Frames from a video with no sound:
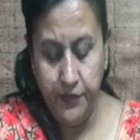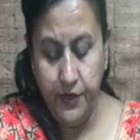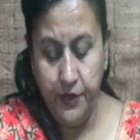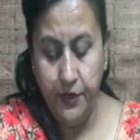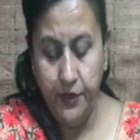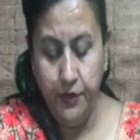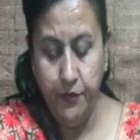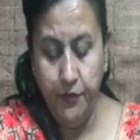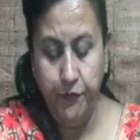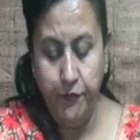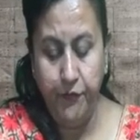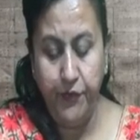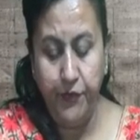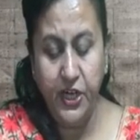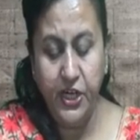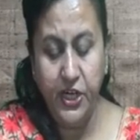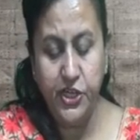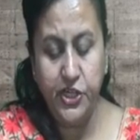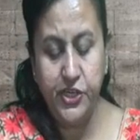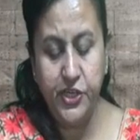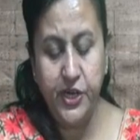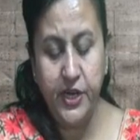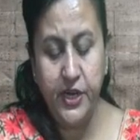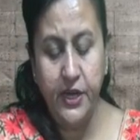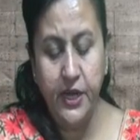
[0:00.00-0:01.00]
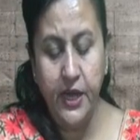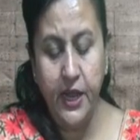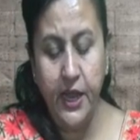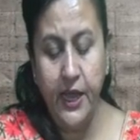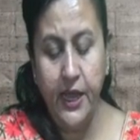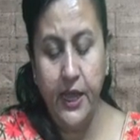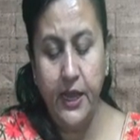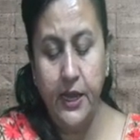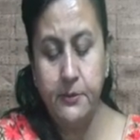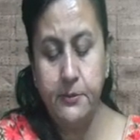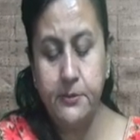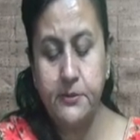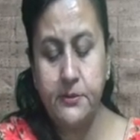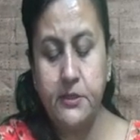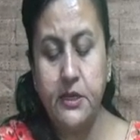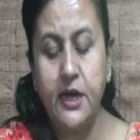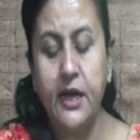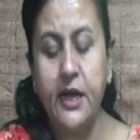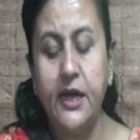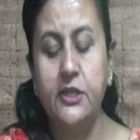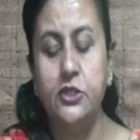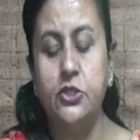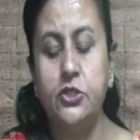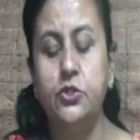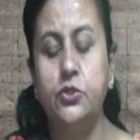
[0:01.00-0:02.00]
friction helps
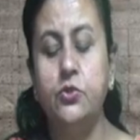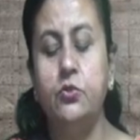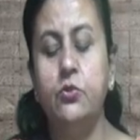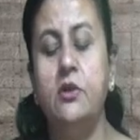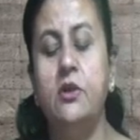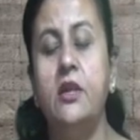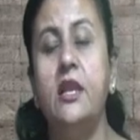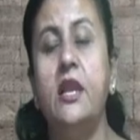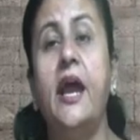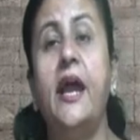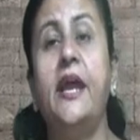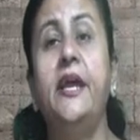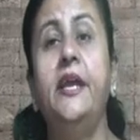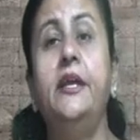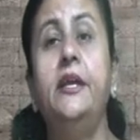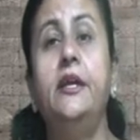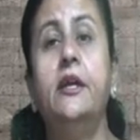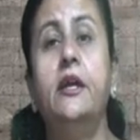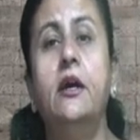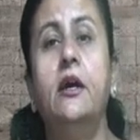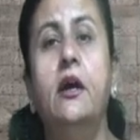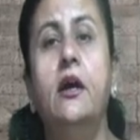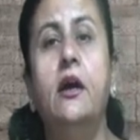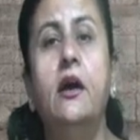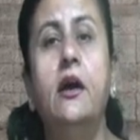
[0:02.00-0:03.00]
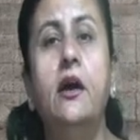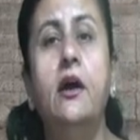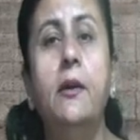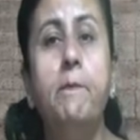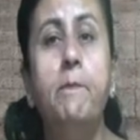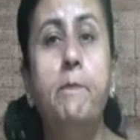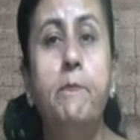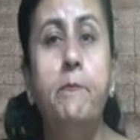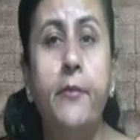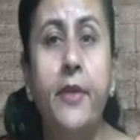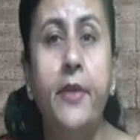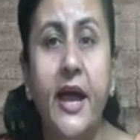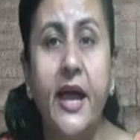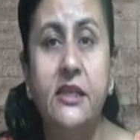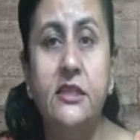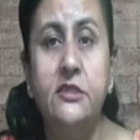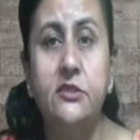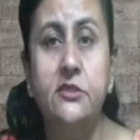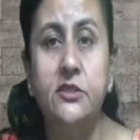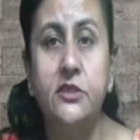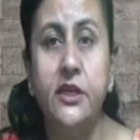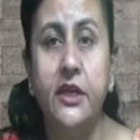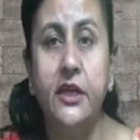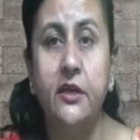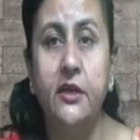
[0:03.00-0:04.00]
us to light a
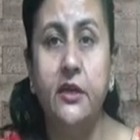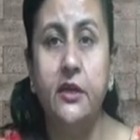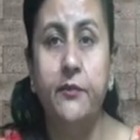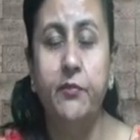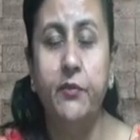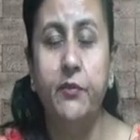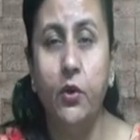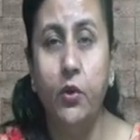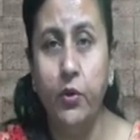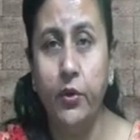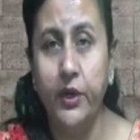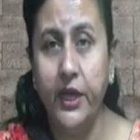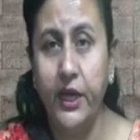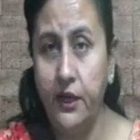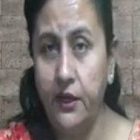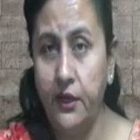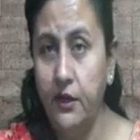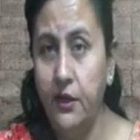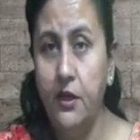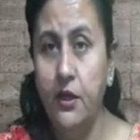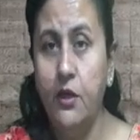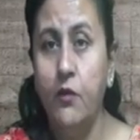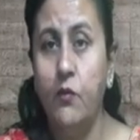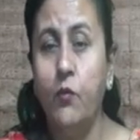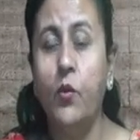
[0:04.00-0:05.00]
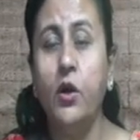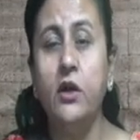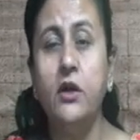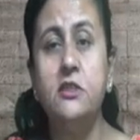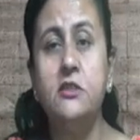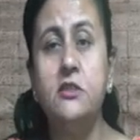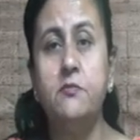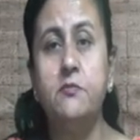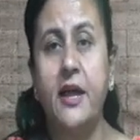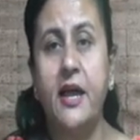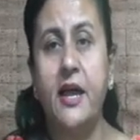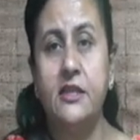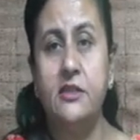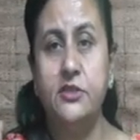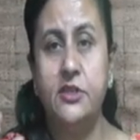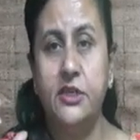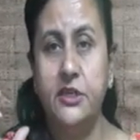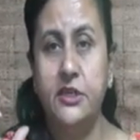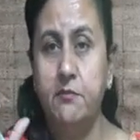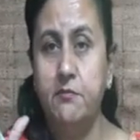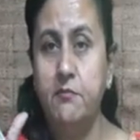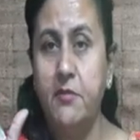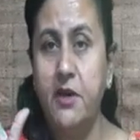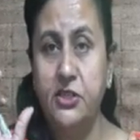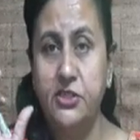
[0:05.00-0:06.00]
matchstick. Okay, what is
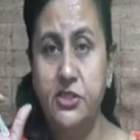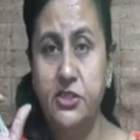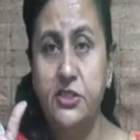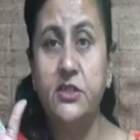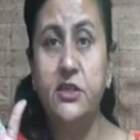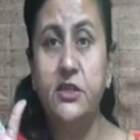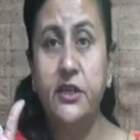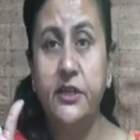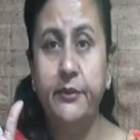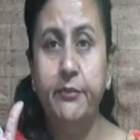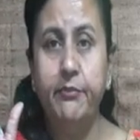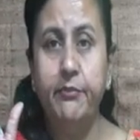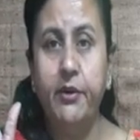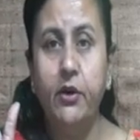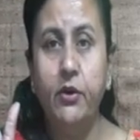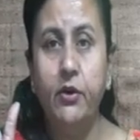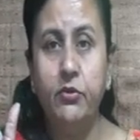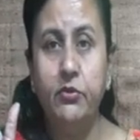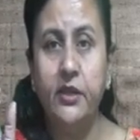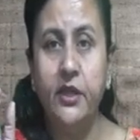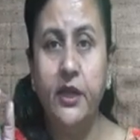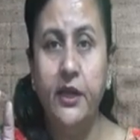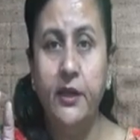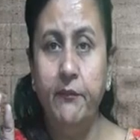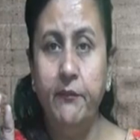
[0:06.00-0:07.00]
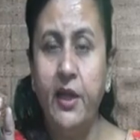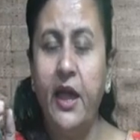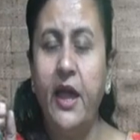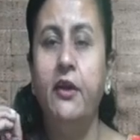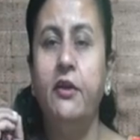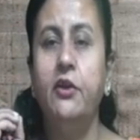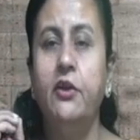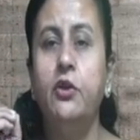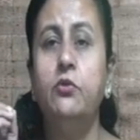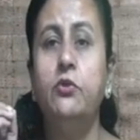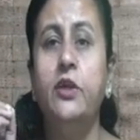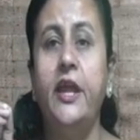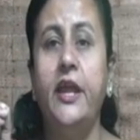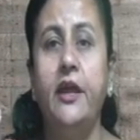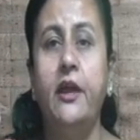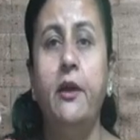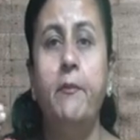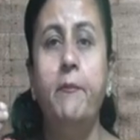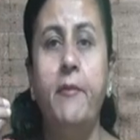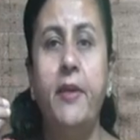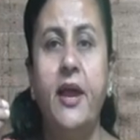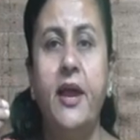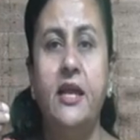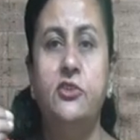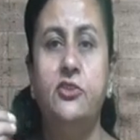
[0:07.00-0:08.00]
matchstick? Matches ka dibba hota hai, and you take a
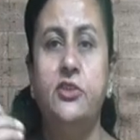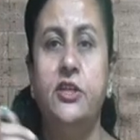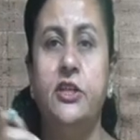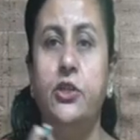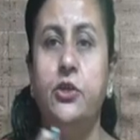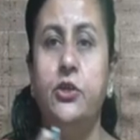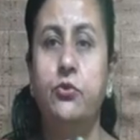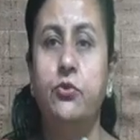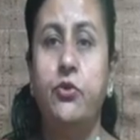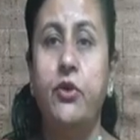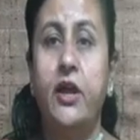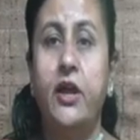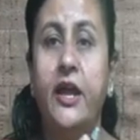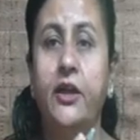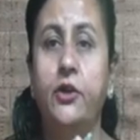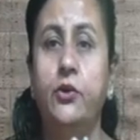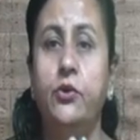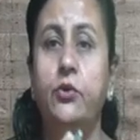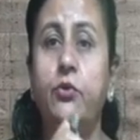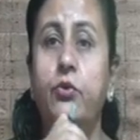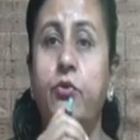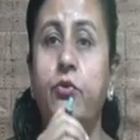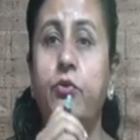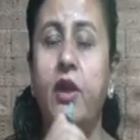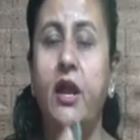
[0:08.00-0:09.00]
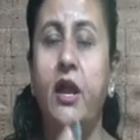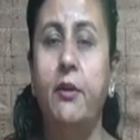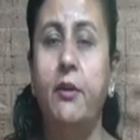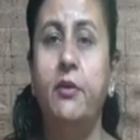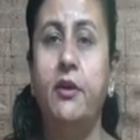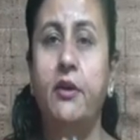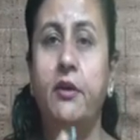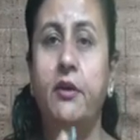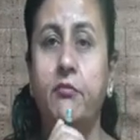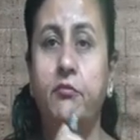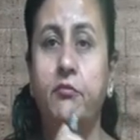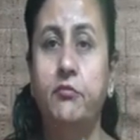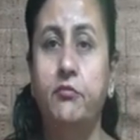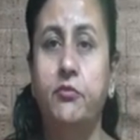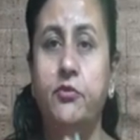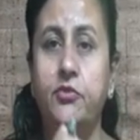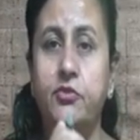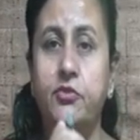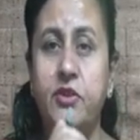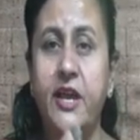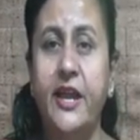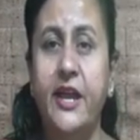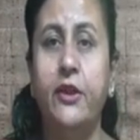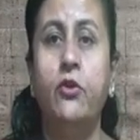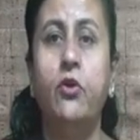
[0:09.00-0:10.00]
matchstick, you try to rub it,
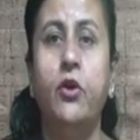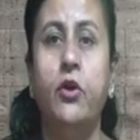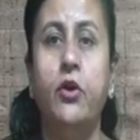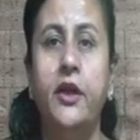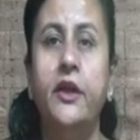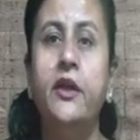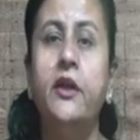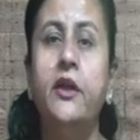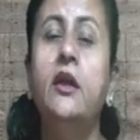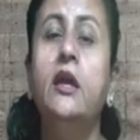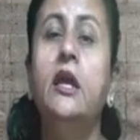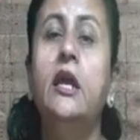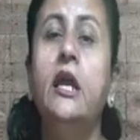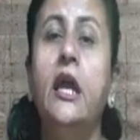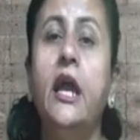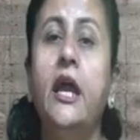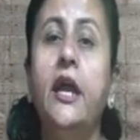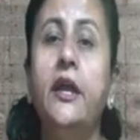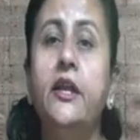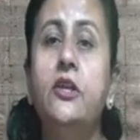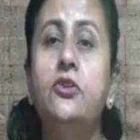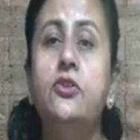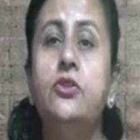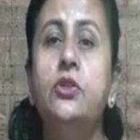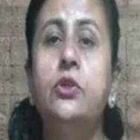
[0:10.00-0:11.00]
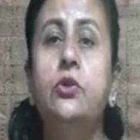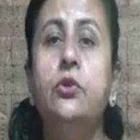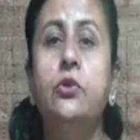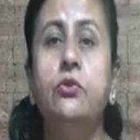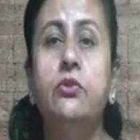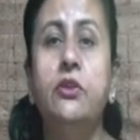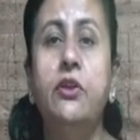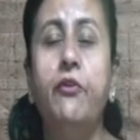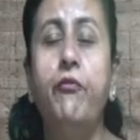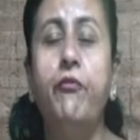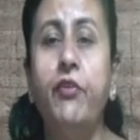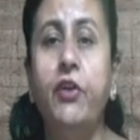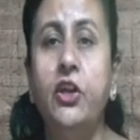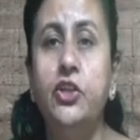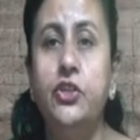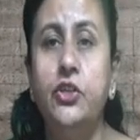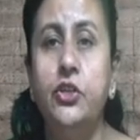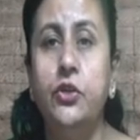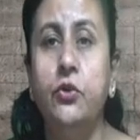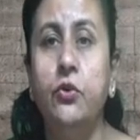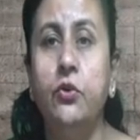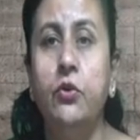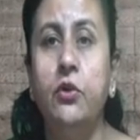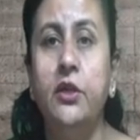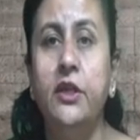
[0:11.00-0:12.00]
strike on it. It is due to the
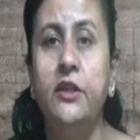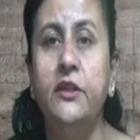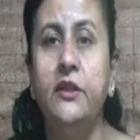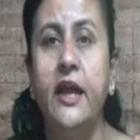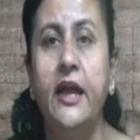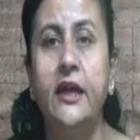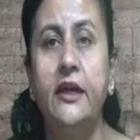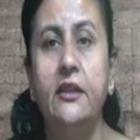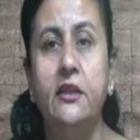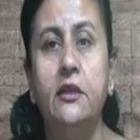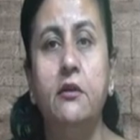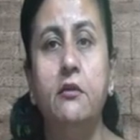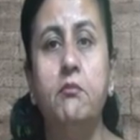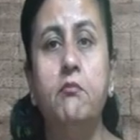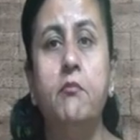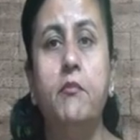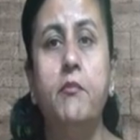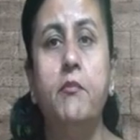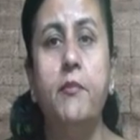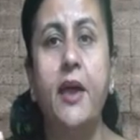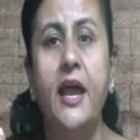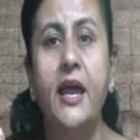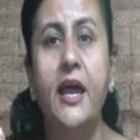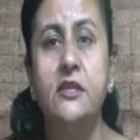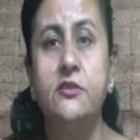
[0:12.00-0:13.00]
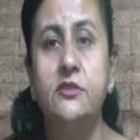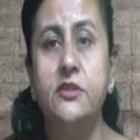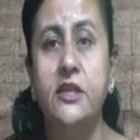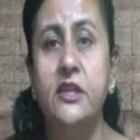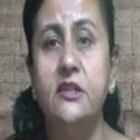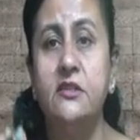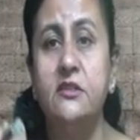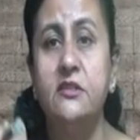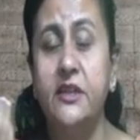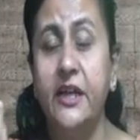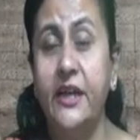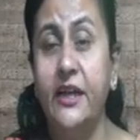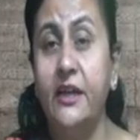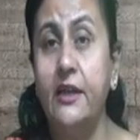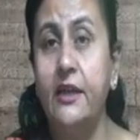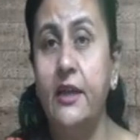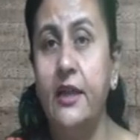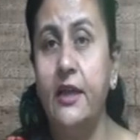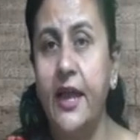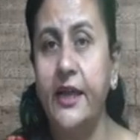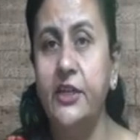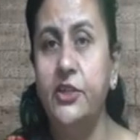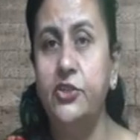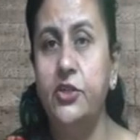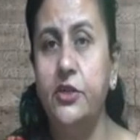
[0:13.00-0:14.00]
friction only that the matchsticks get
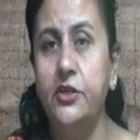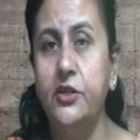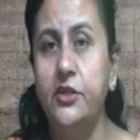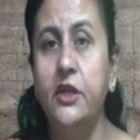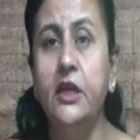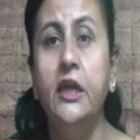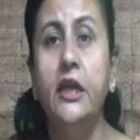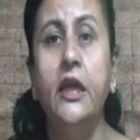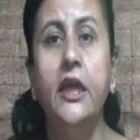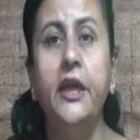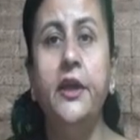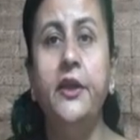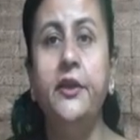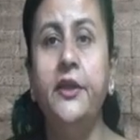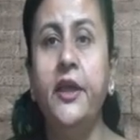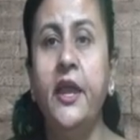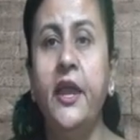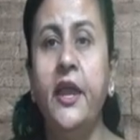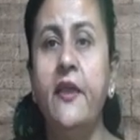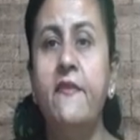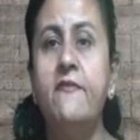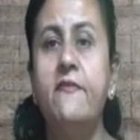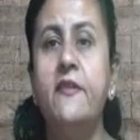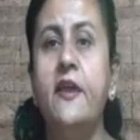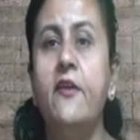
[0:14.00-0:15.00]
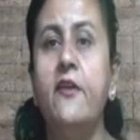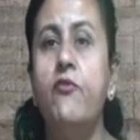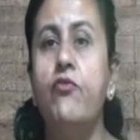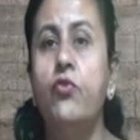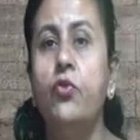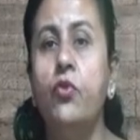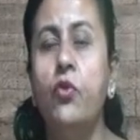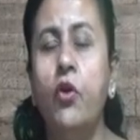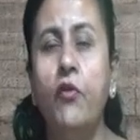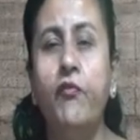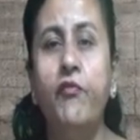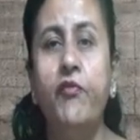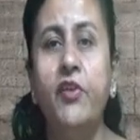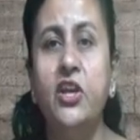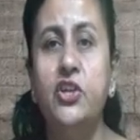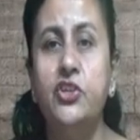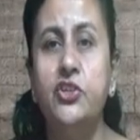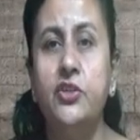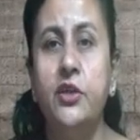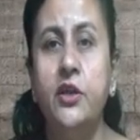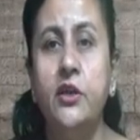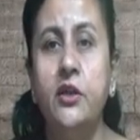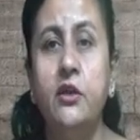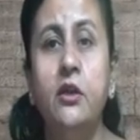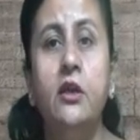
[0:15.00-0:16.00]
lighted. In case there is no
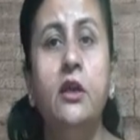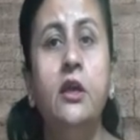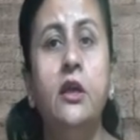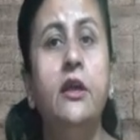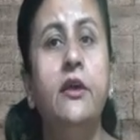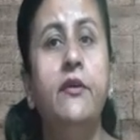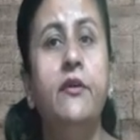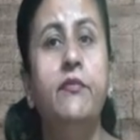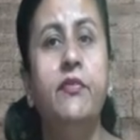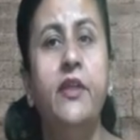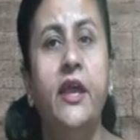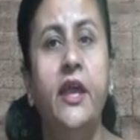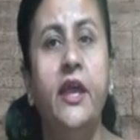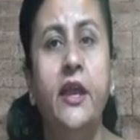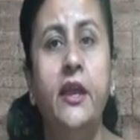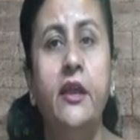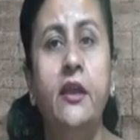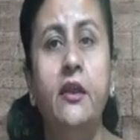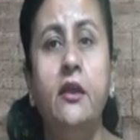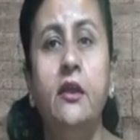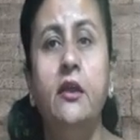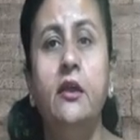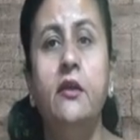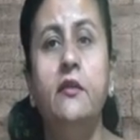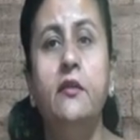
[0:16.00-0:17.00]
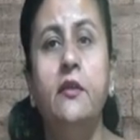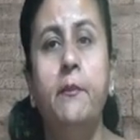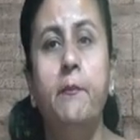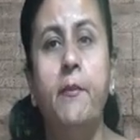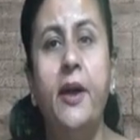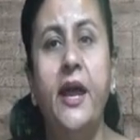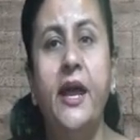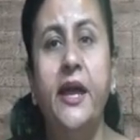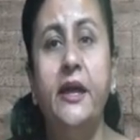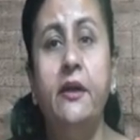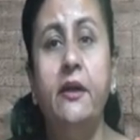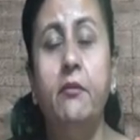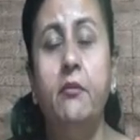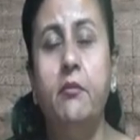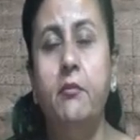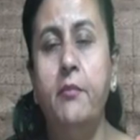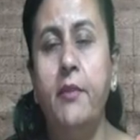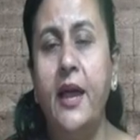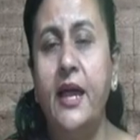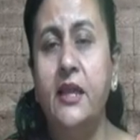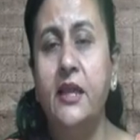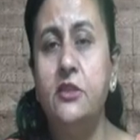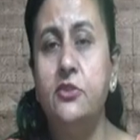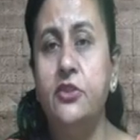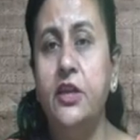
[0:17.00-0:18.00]
friction, then the
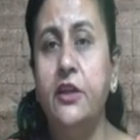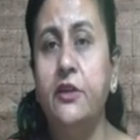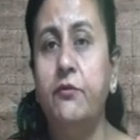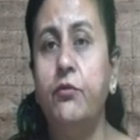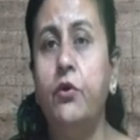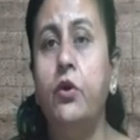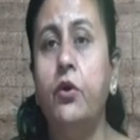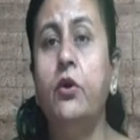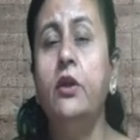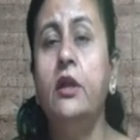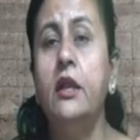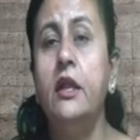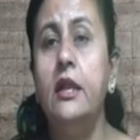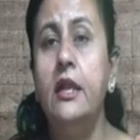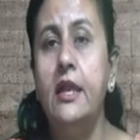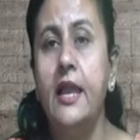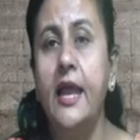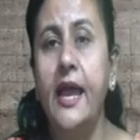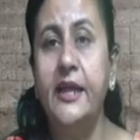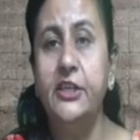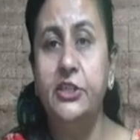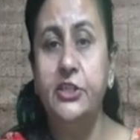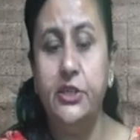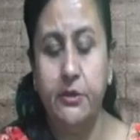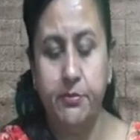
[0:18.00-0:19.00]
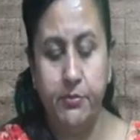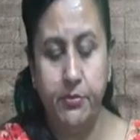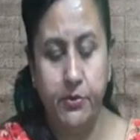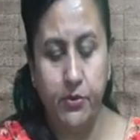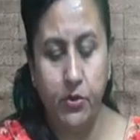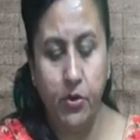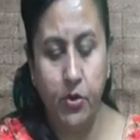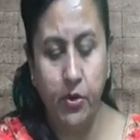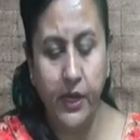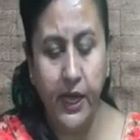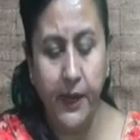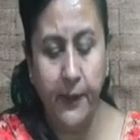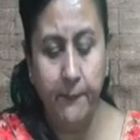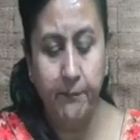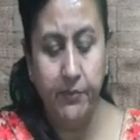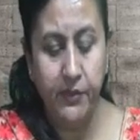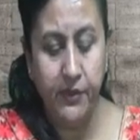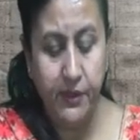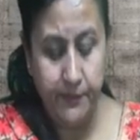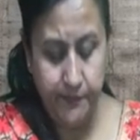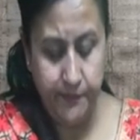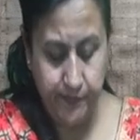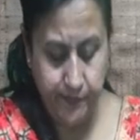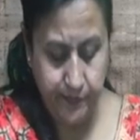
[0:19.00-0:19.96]
matchstick won't light up. Okay.